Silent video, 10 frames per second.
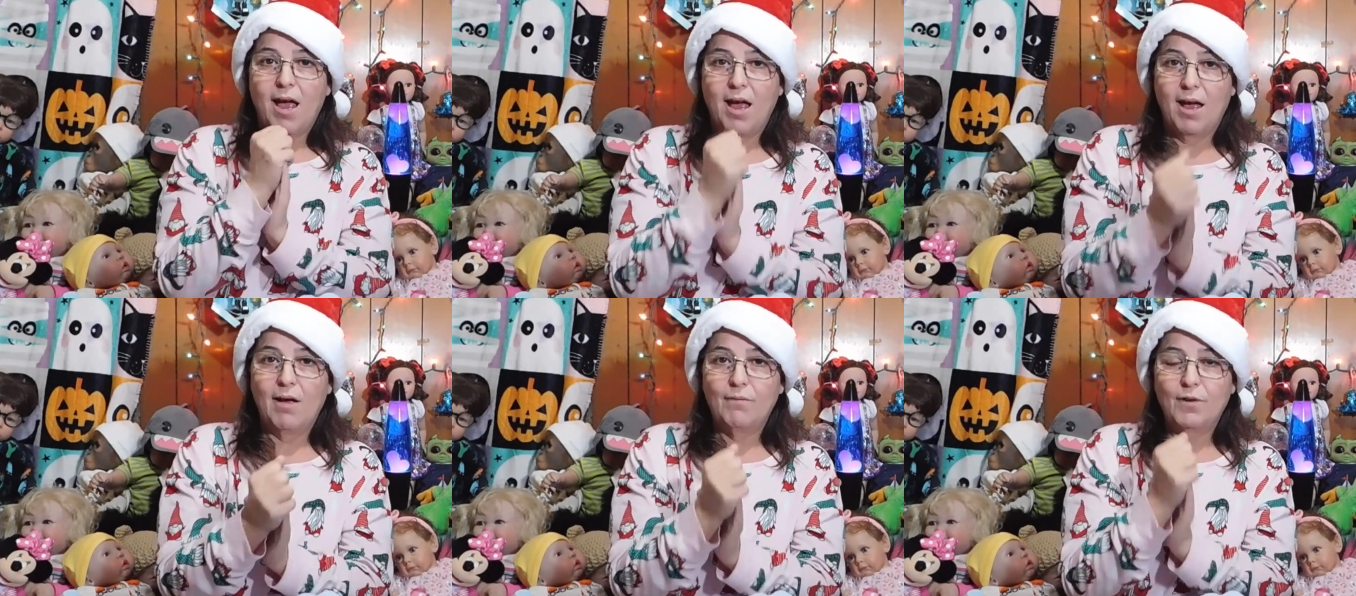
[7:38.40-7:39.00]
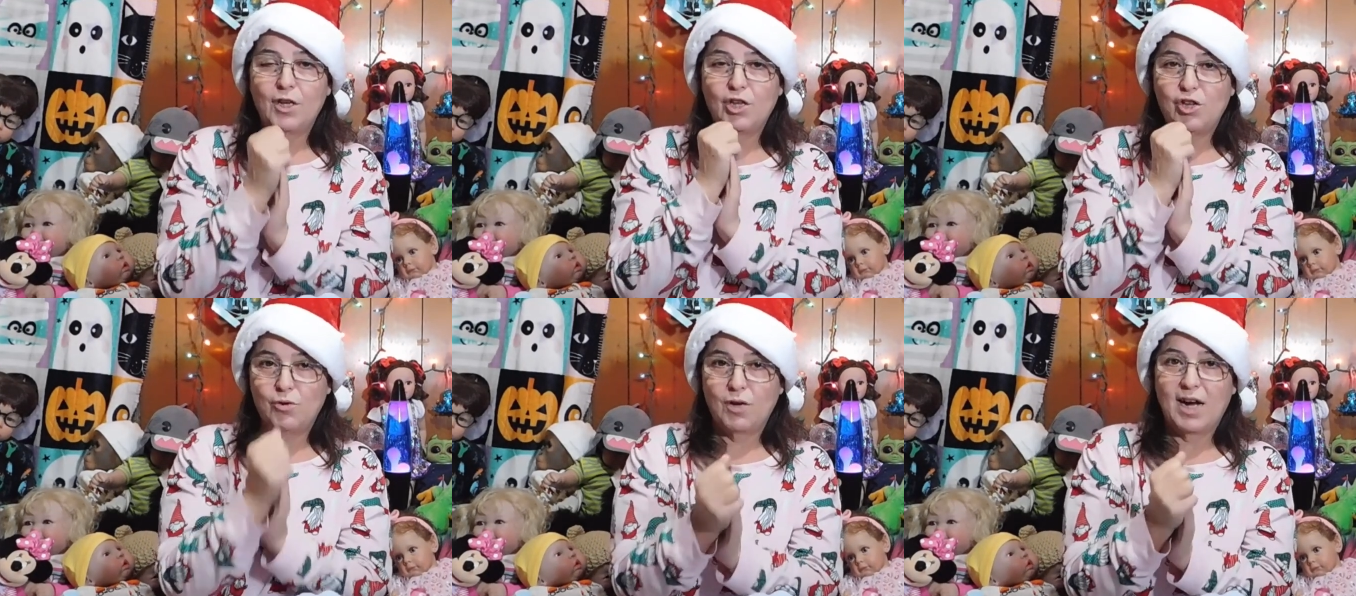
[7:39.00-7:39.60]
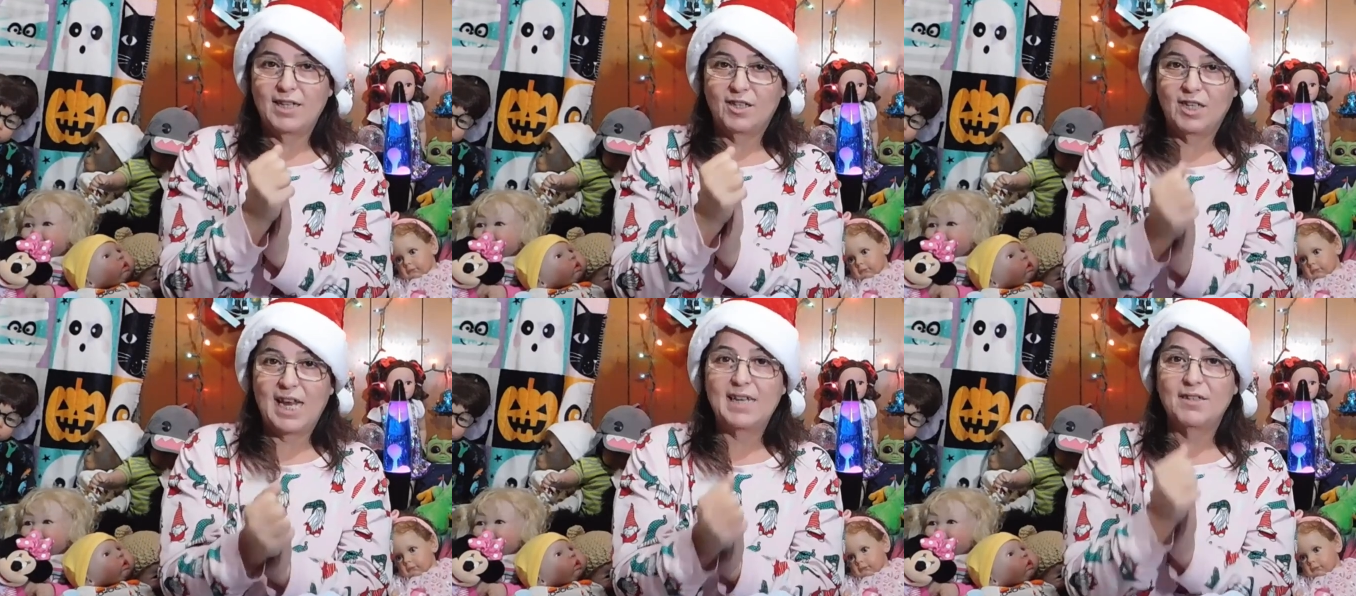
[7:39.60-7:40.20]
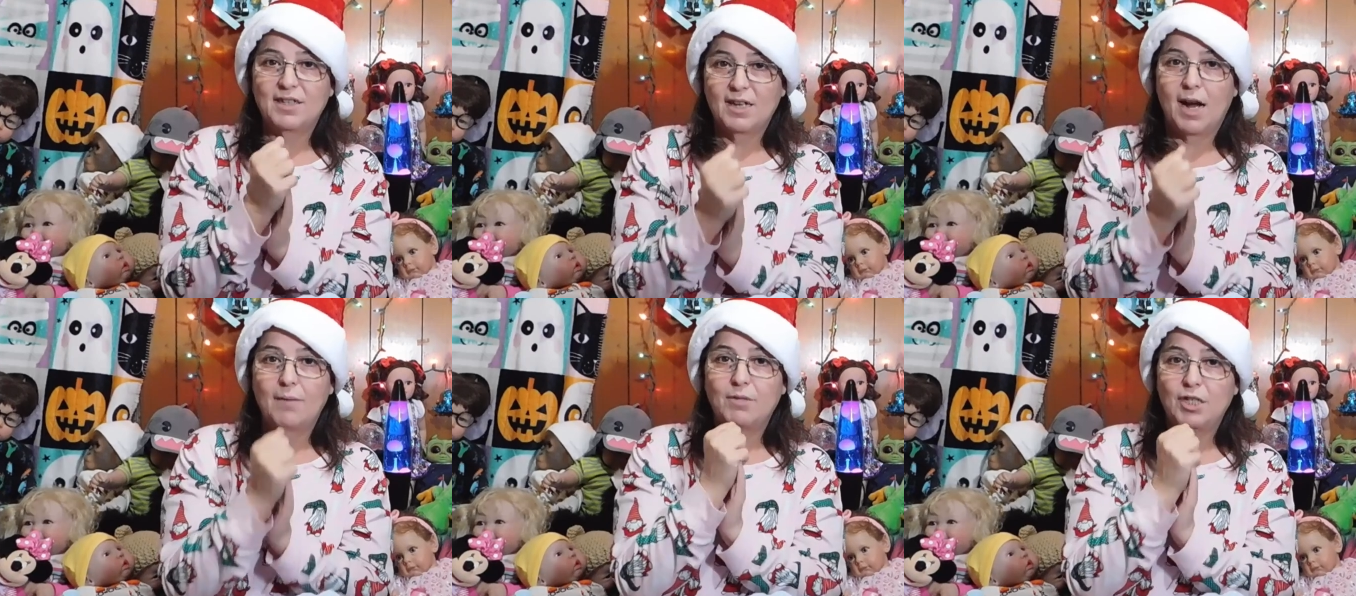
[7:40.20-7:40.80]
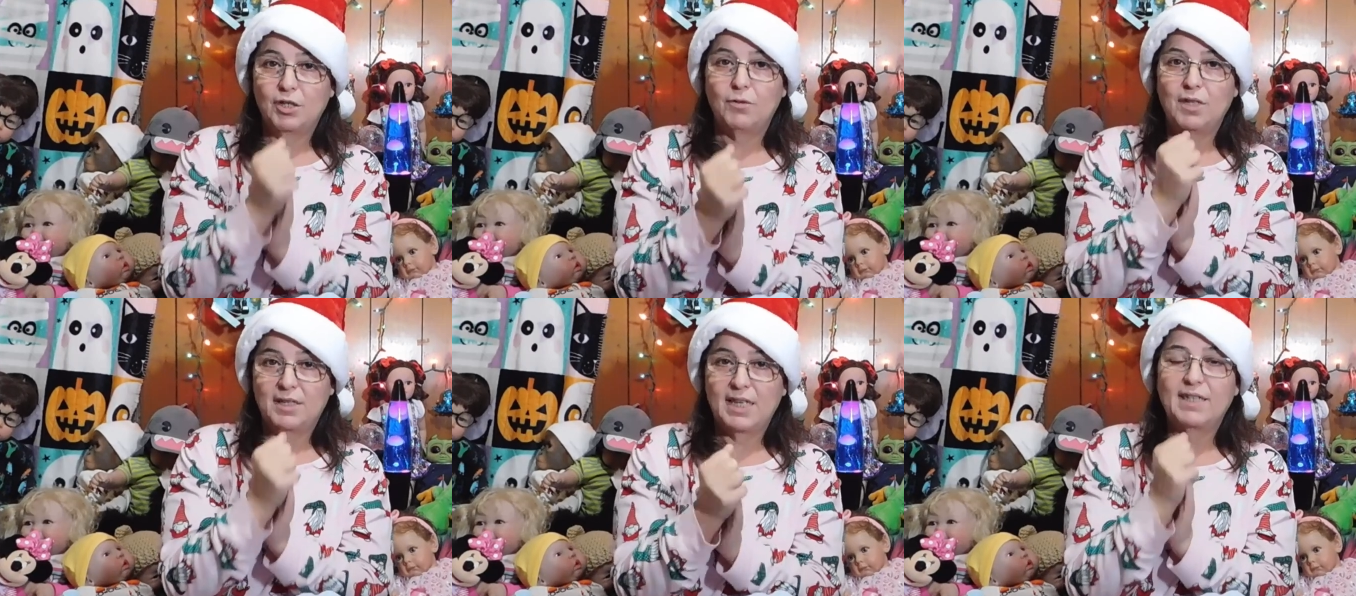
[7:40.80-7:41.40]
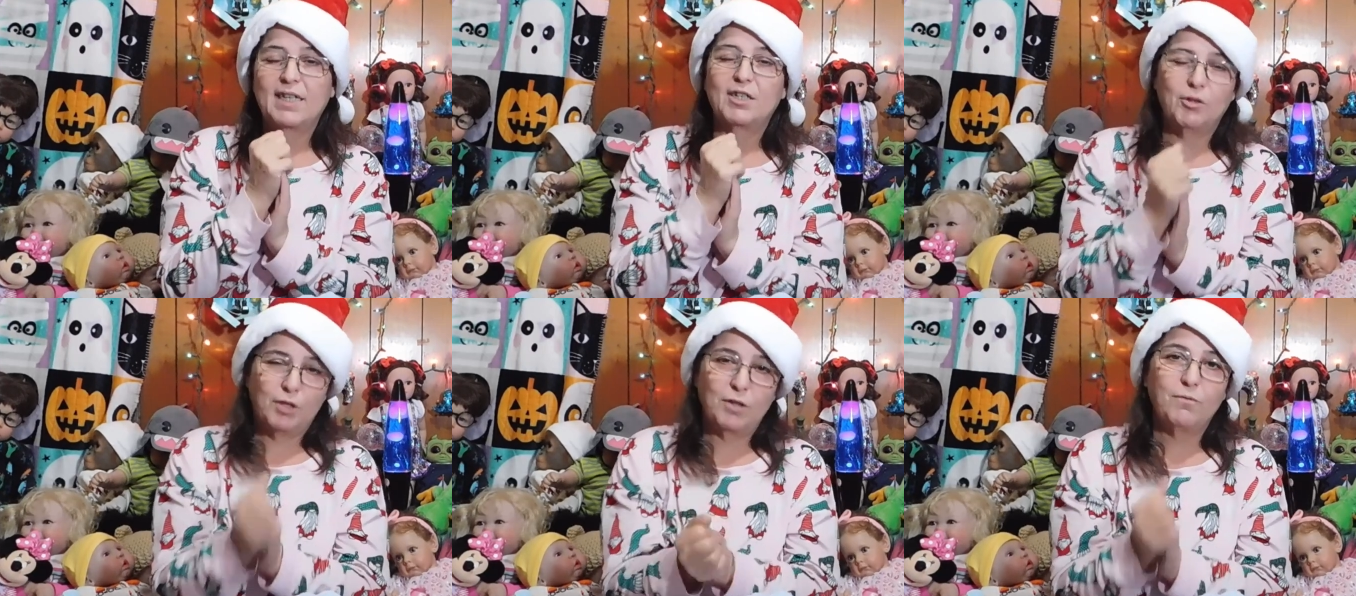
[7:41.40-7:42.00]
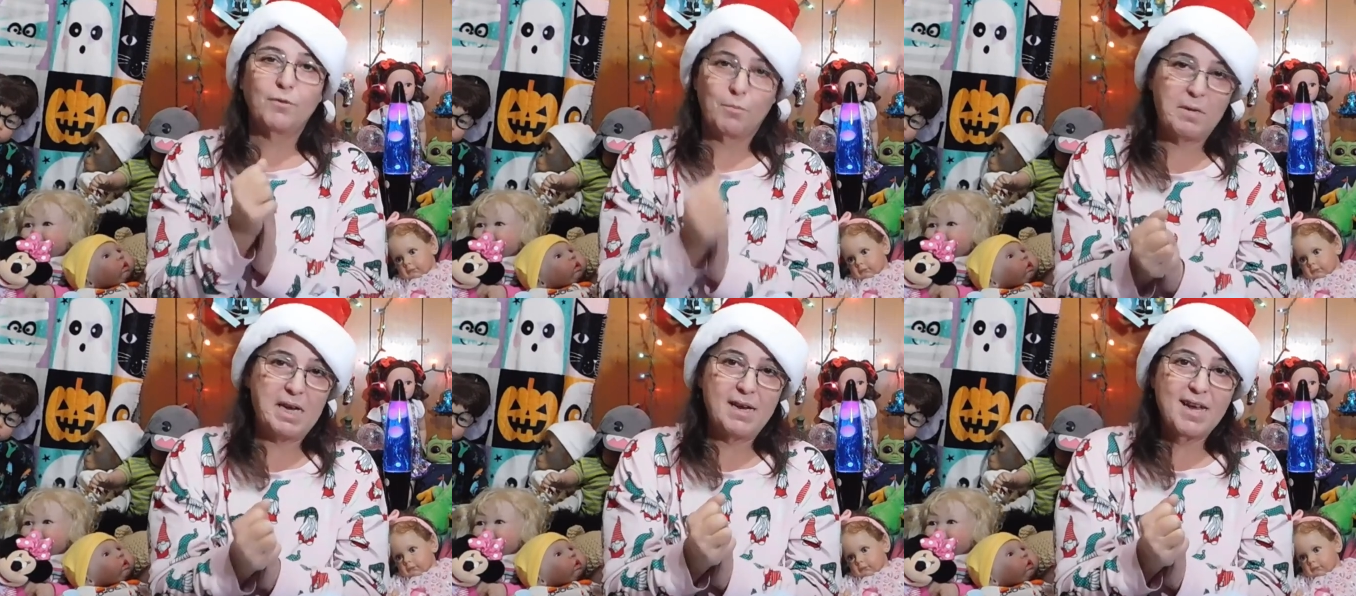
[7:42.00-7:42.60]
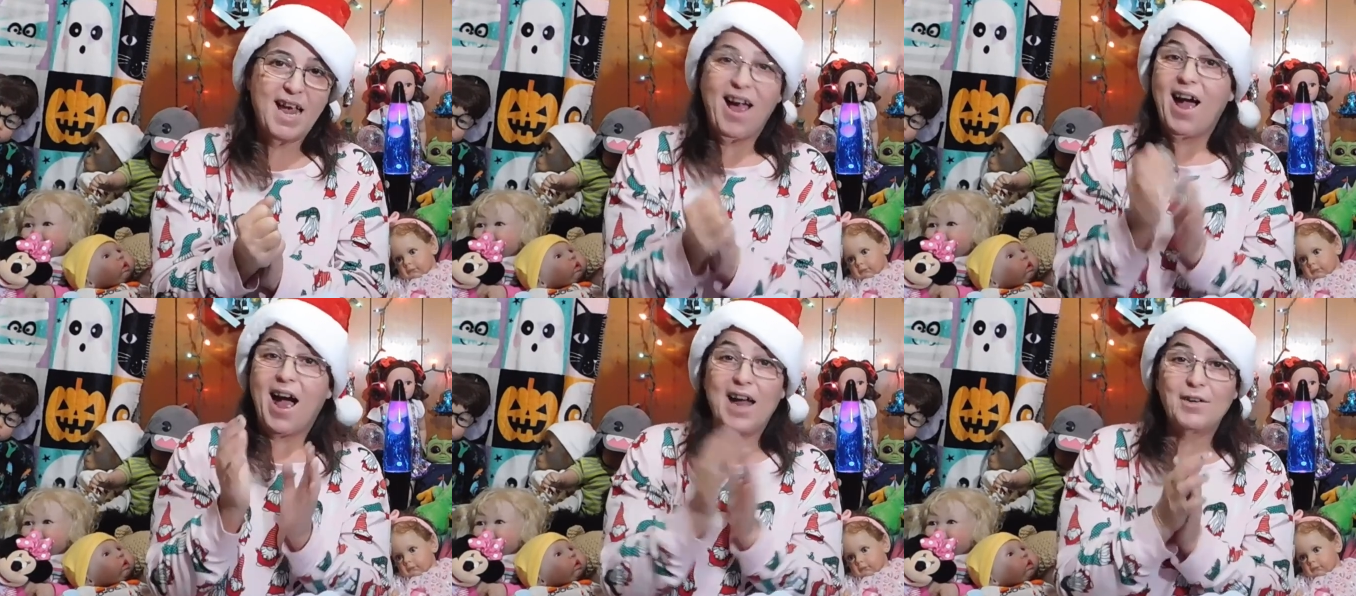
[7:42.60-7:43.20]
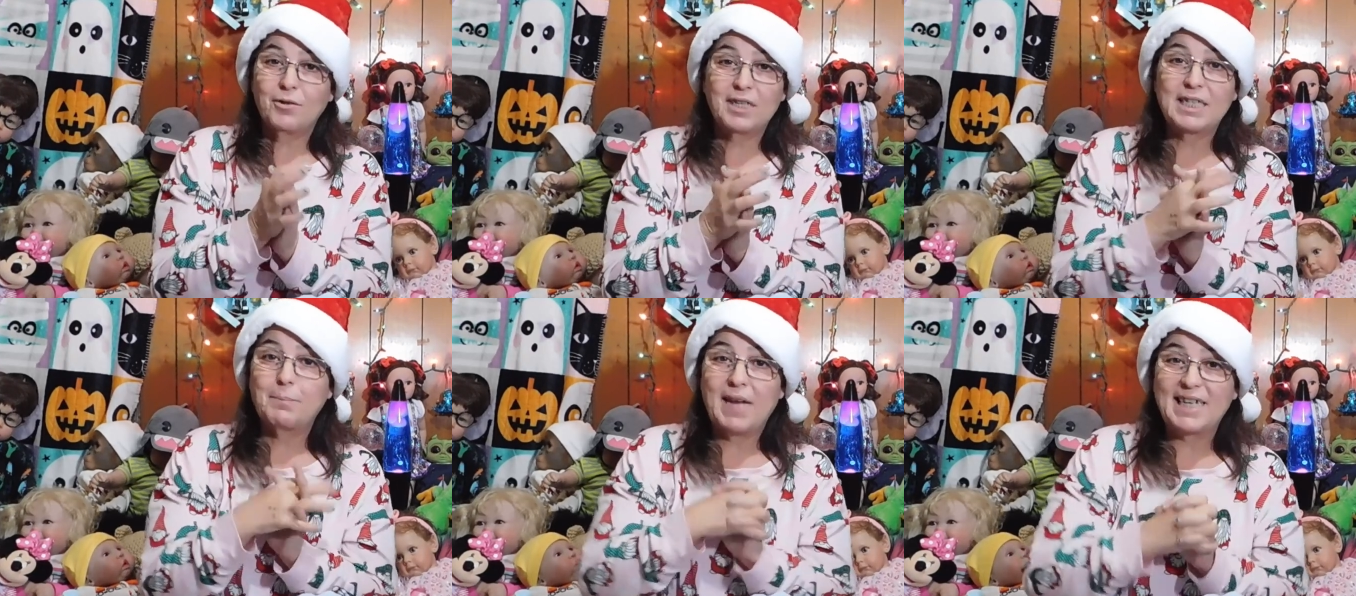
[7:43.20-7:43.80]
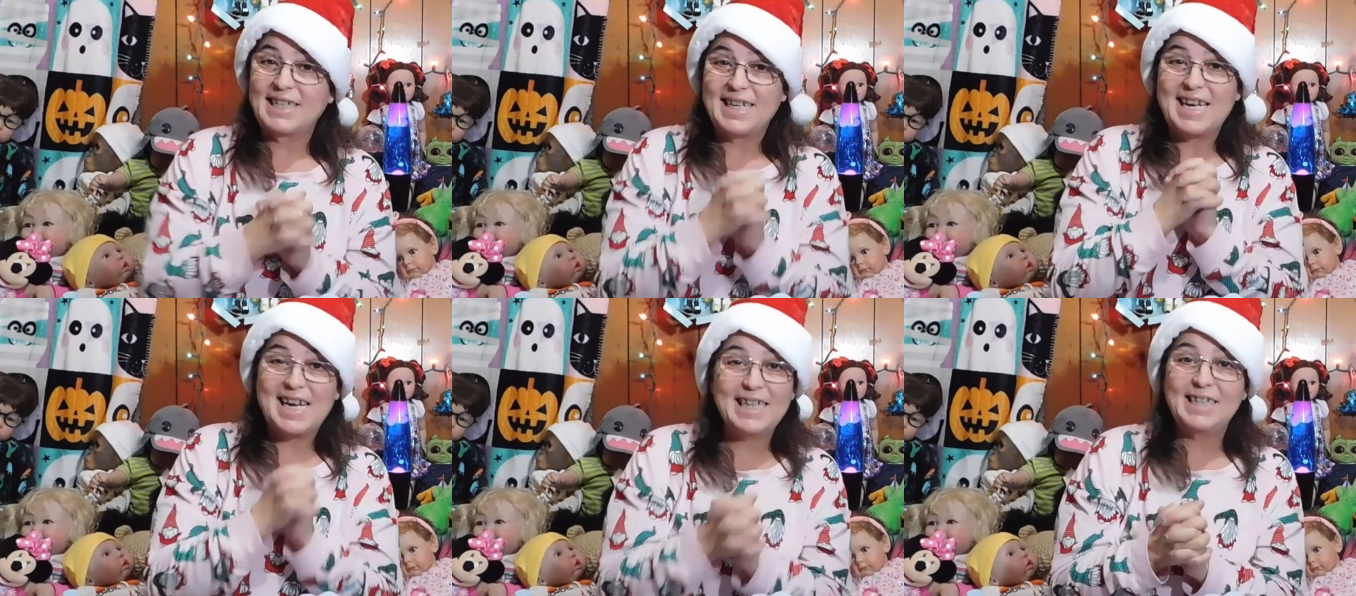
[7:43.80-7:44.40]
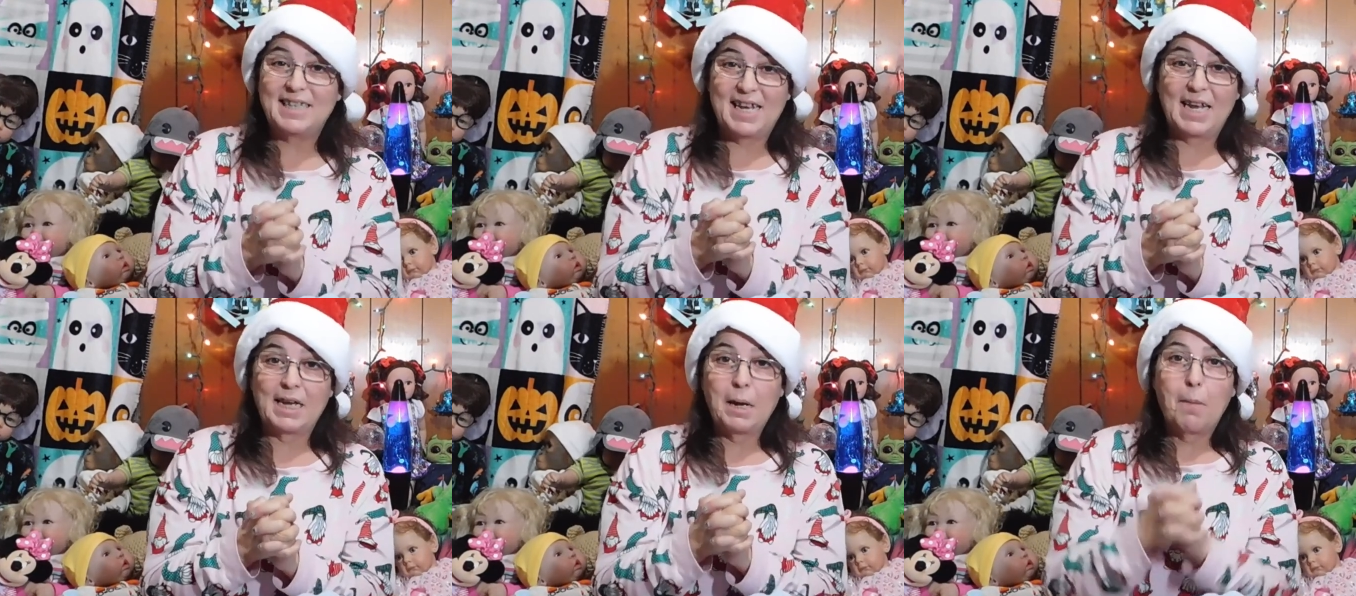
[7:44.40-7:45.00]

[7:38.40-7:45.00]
Speaker 1: of you guys taking the time to do the things that you do for me. I don't expect anything,